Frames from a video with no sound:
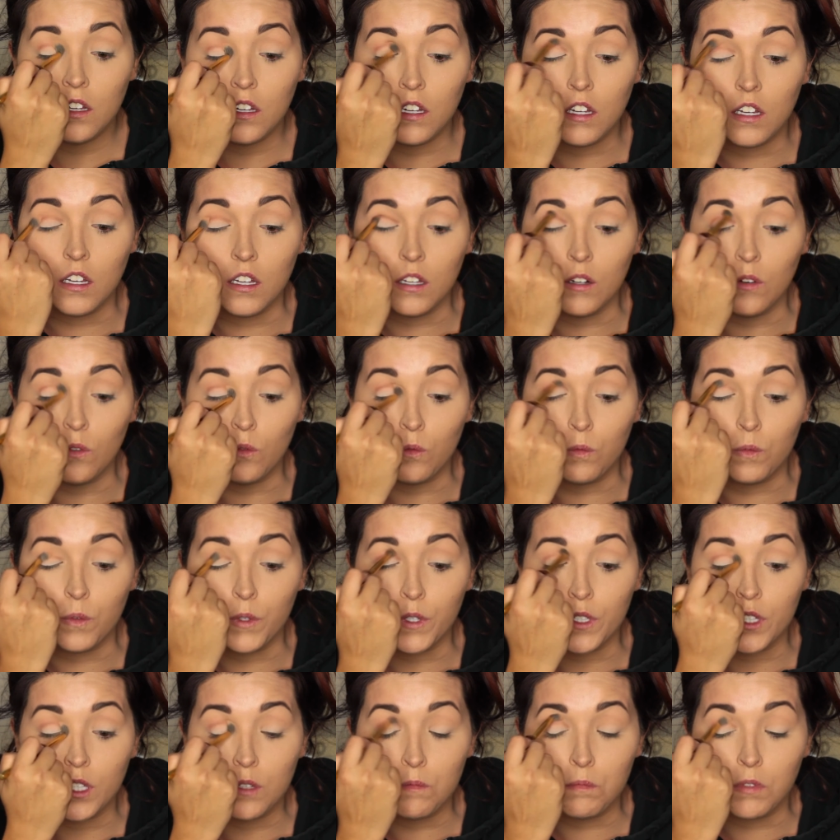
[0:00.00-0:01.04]
And
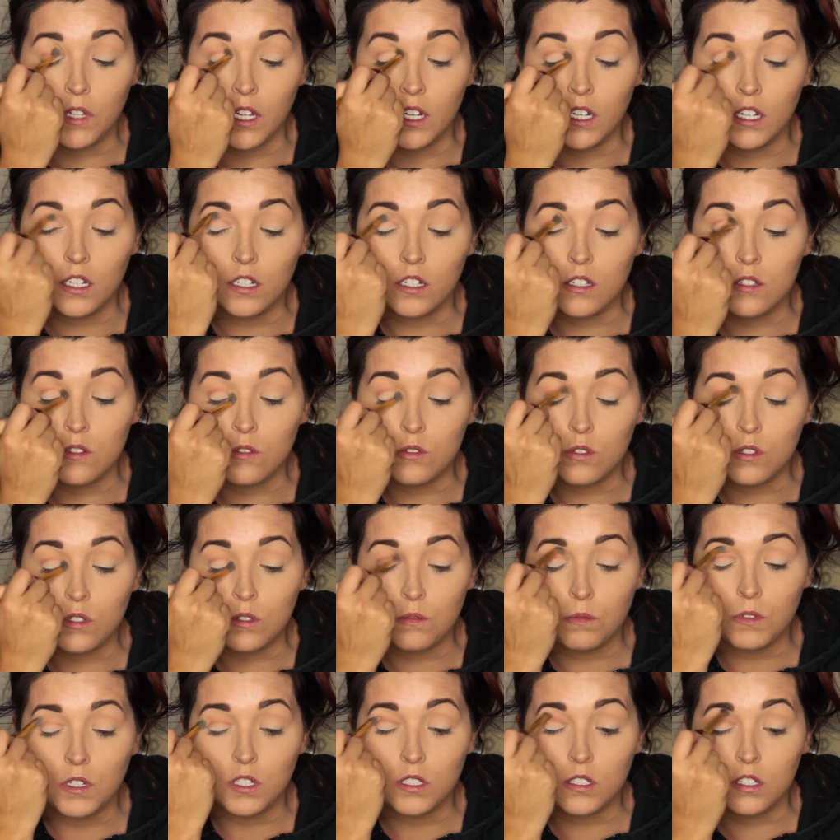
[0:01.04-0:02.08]
really blend it because you just
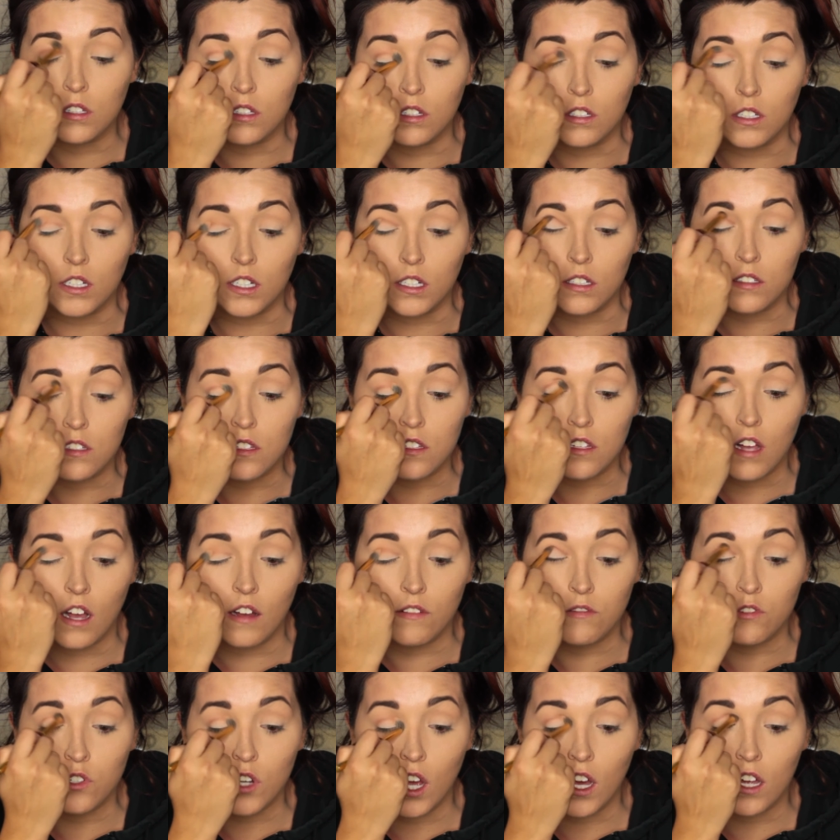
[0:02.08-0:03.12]
want it to look like a soft
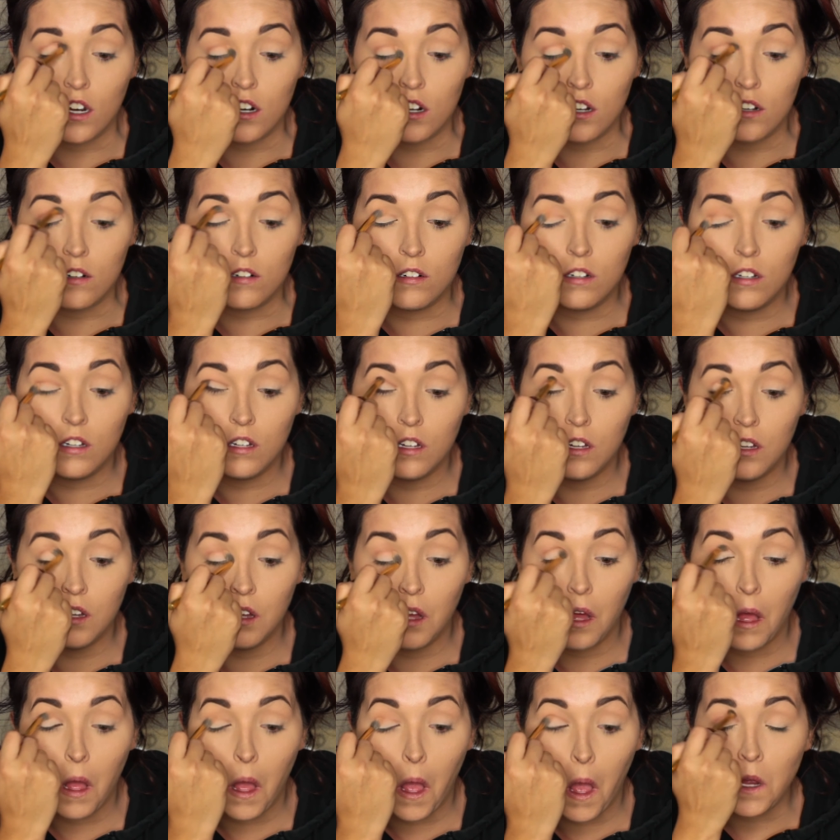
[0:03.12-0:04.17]
shadow.
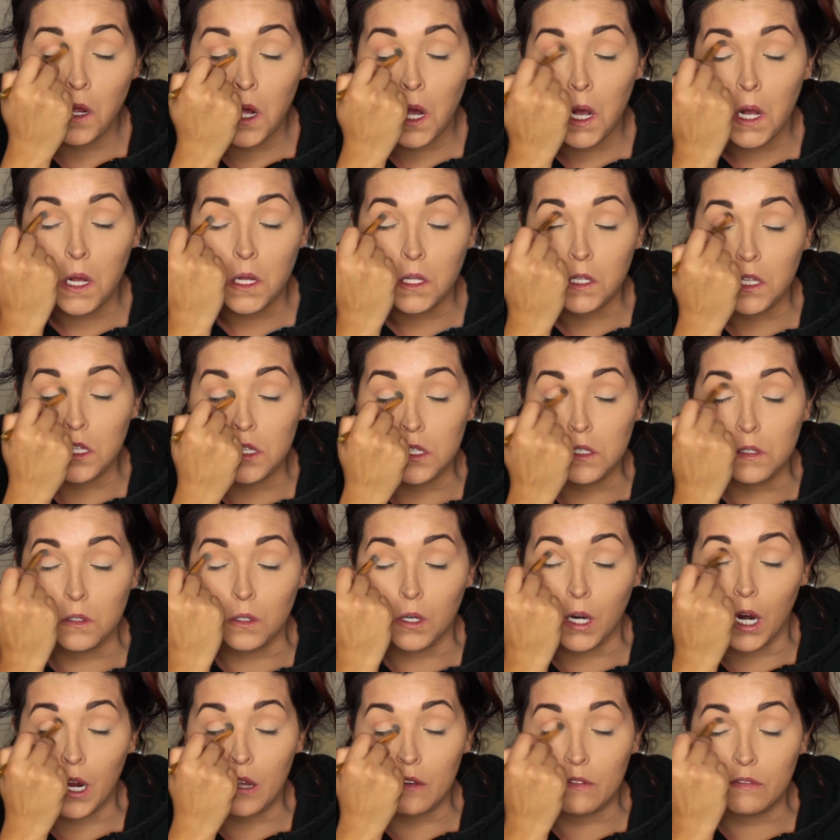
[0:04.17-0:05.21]
This is a
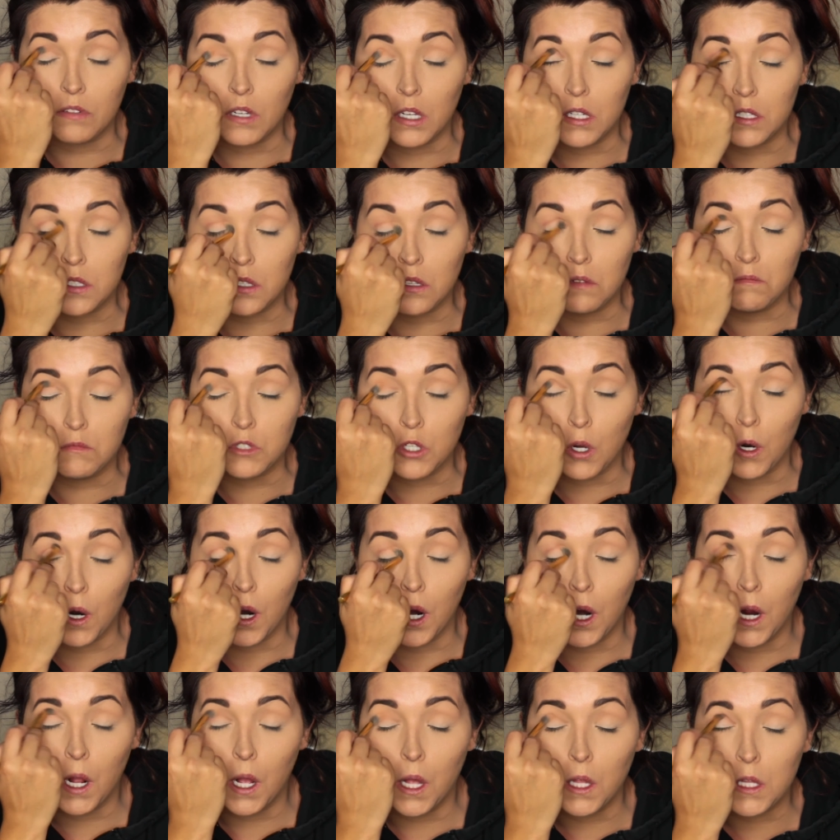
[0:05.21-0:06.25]
bright face, I'm sure.
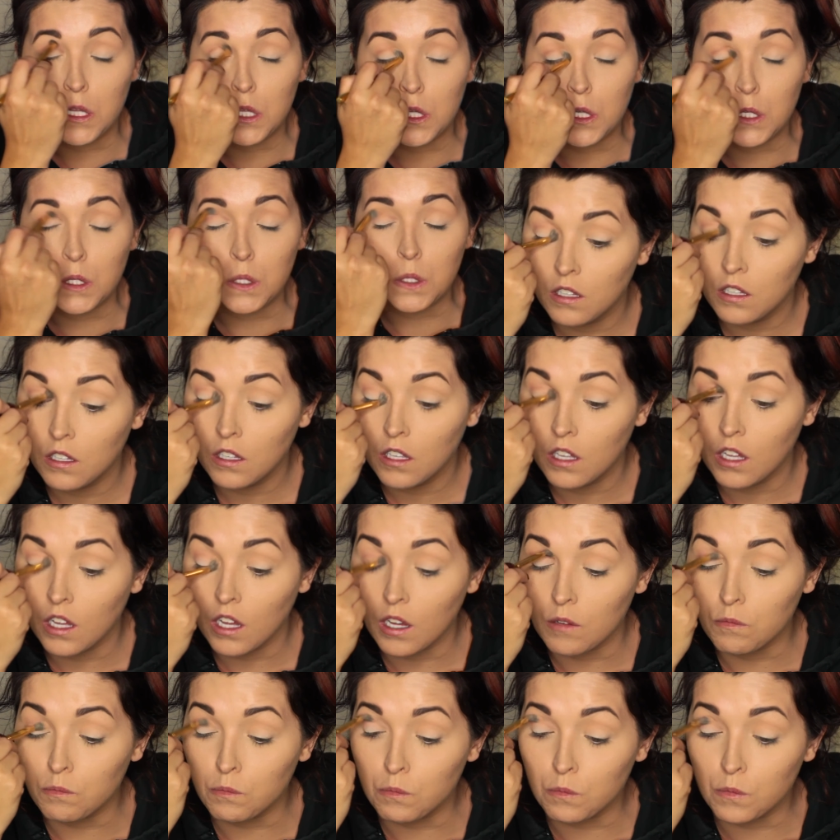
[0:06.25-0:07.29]

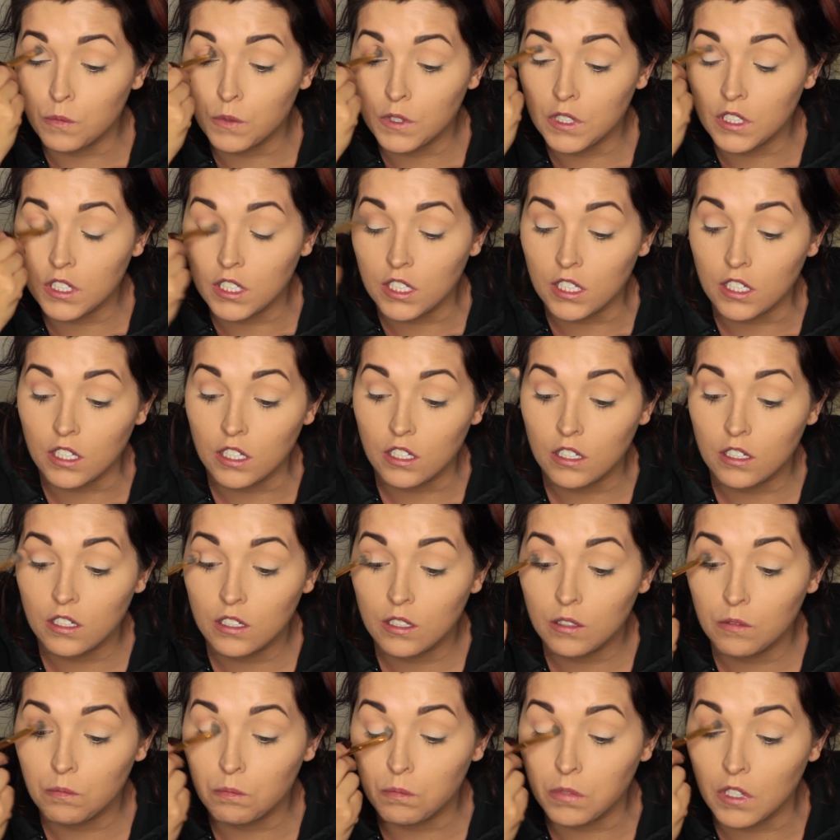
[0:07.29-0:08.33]
Really
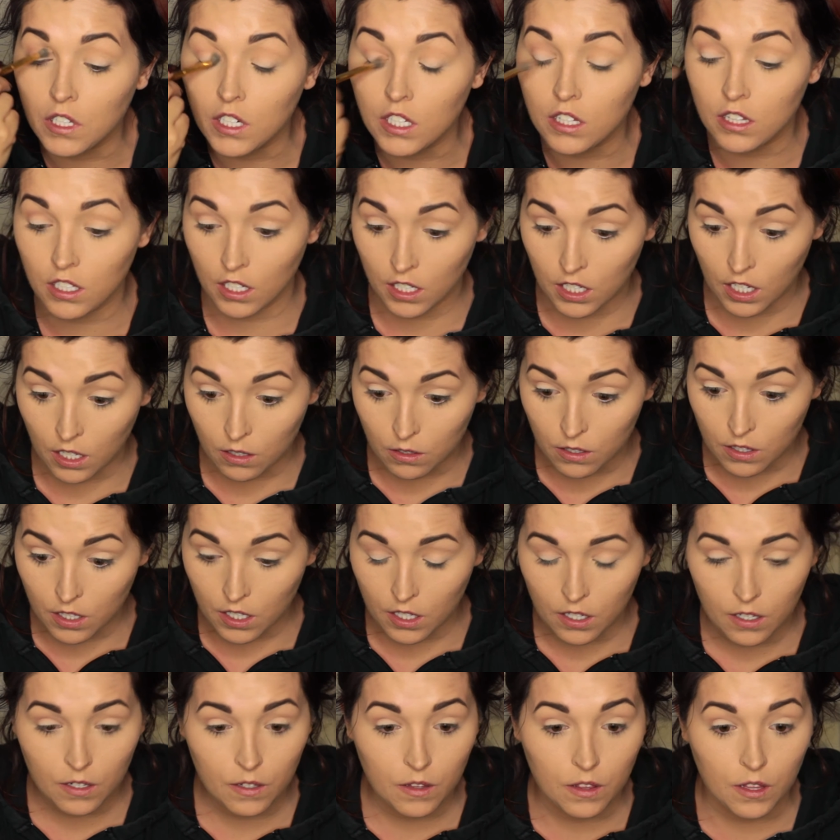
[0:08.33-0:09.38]
blending that out of
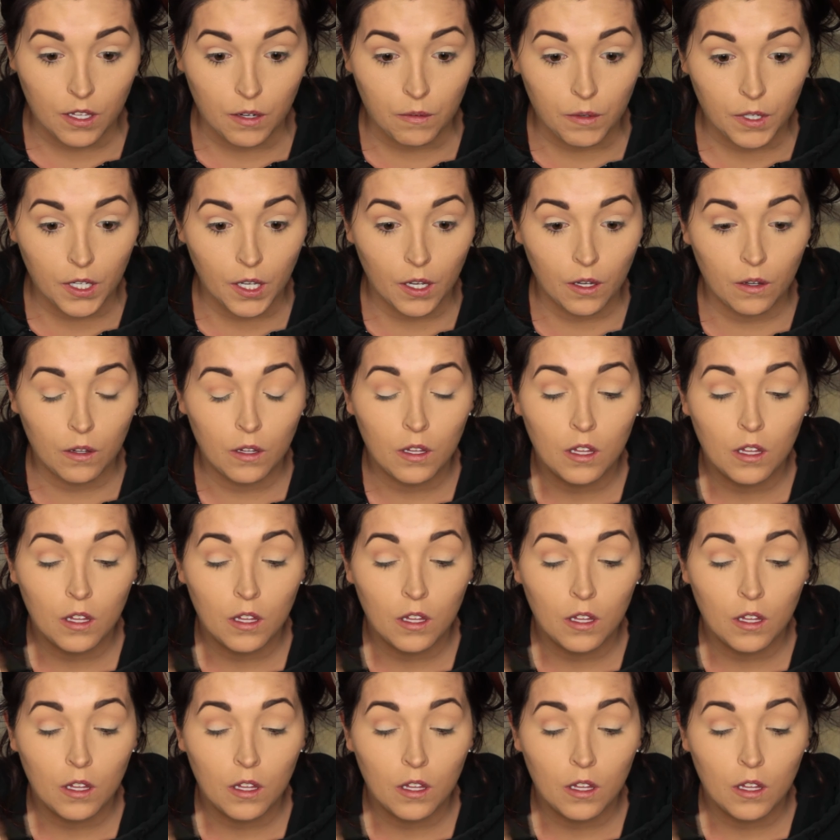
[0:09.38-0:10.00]
there. There we go.